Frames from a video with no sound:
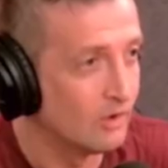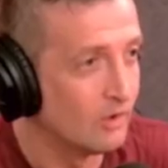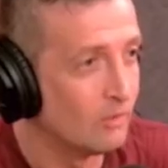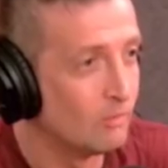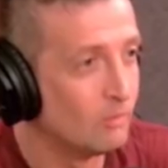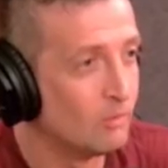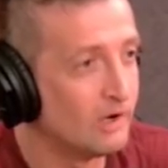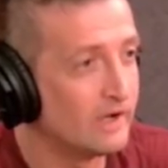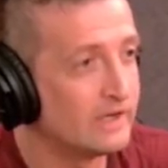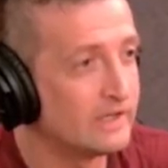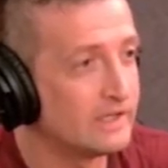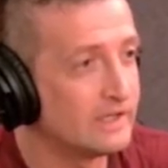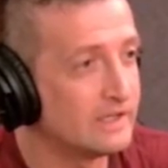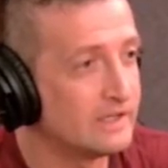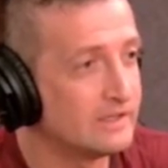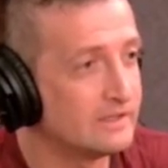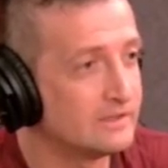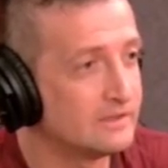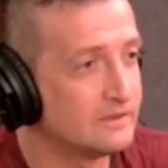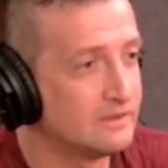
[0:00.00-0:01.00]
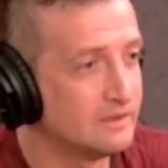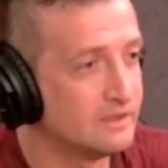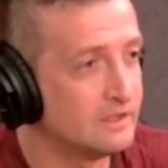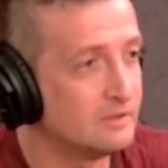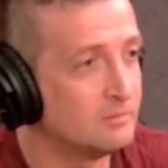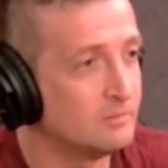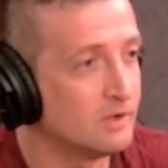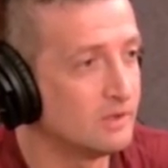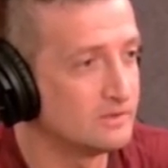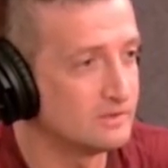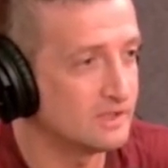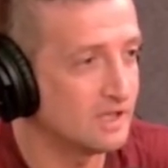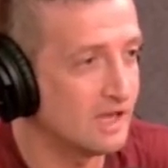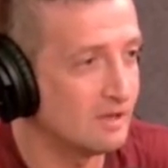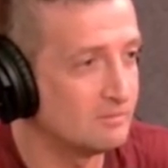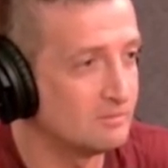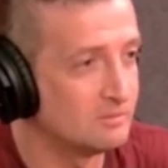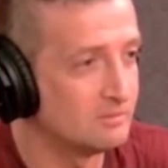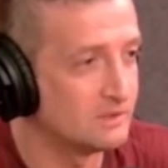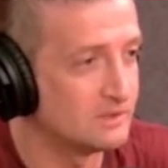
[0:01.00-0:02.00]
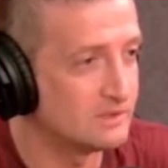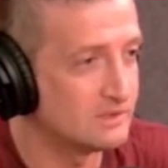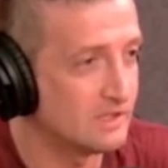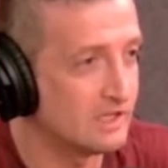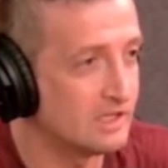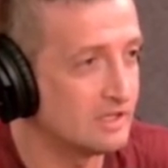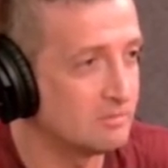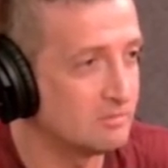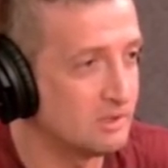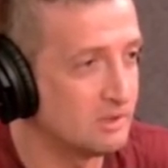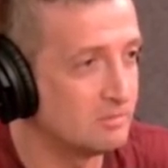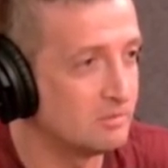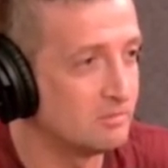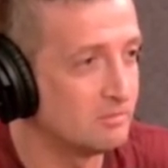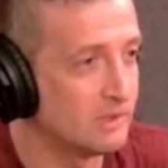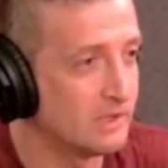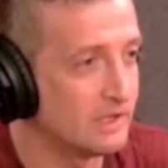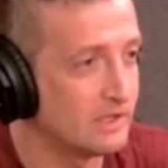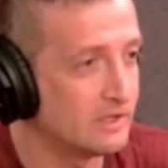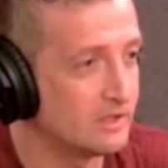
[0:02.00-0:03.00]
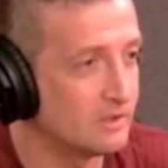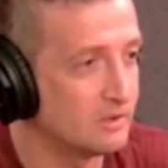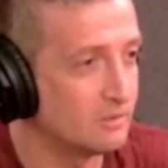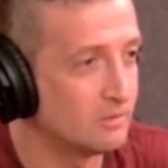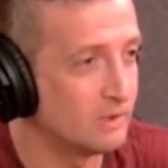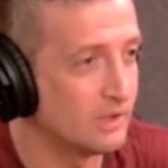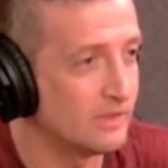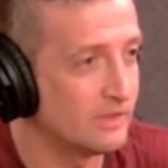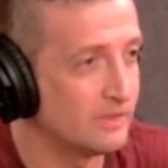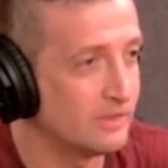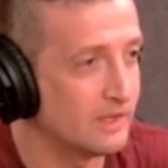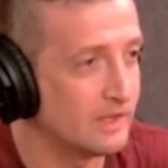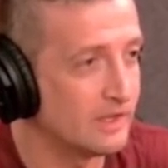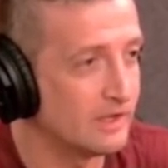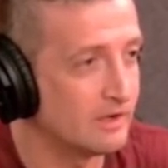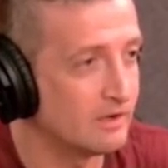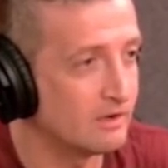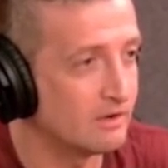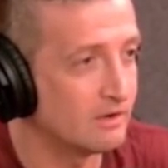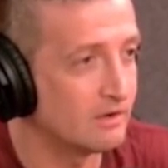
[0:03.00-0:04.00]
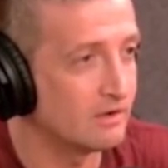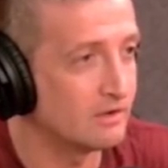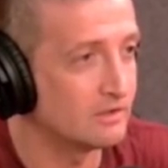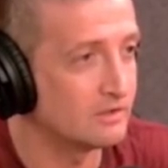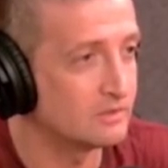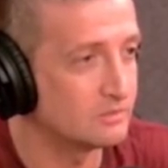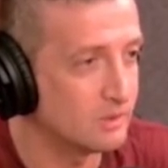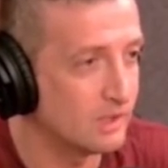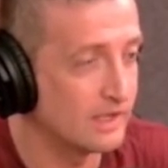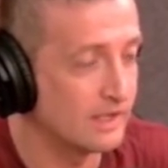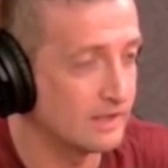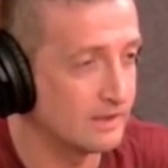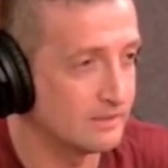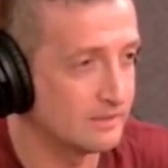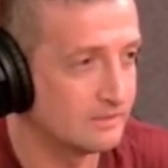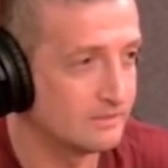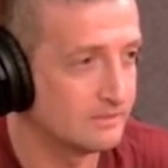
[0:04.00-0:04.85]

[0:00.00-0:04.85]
what is the most common mistake people make when they are squatting?